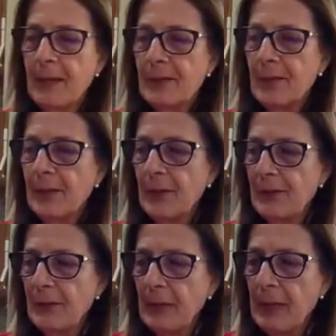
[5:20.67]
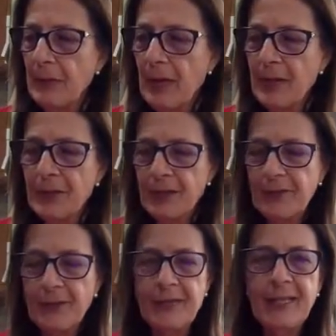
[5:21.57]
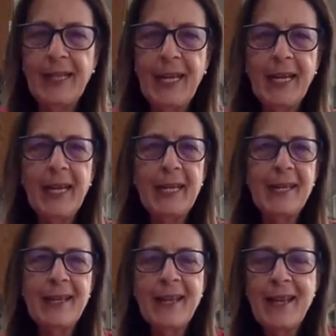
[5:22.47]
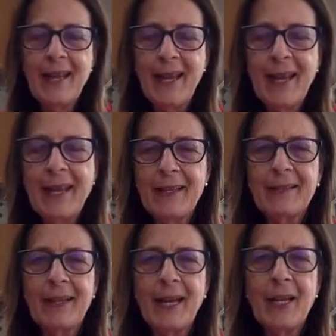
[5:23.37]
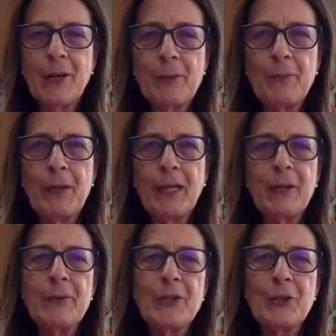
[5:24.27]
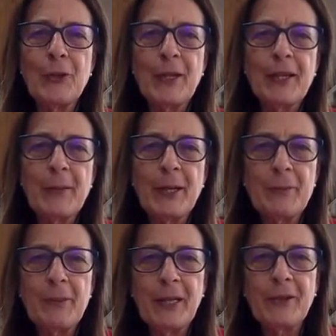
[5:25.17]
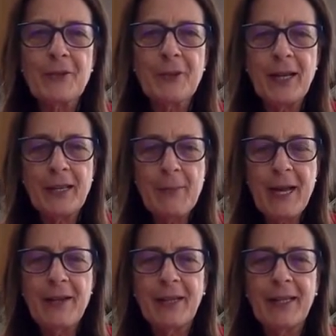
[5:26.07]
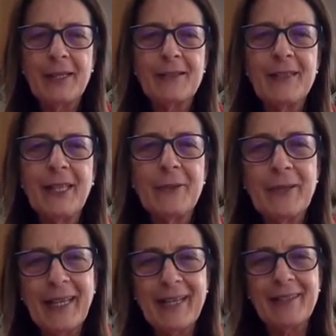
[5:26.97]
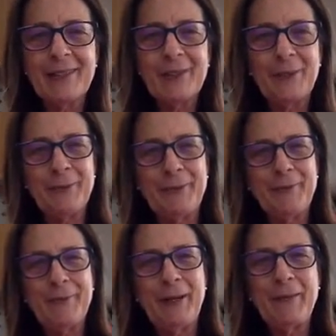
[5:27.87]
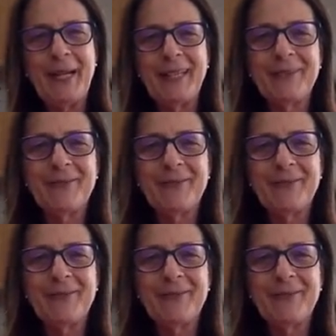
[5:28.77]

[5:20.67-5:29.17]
So those are my projects for today, and I hope that you enjoy them. I hope that you'll try them out, and I'll see you again soon. Bye-bye.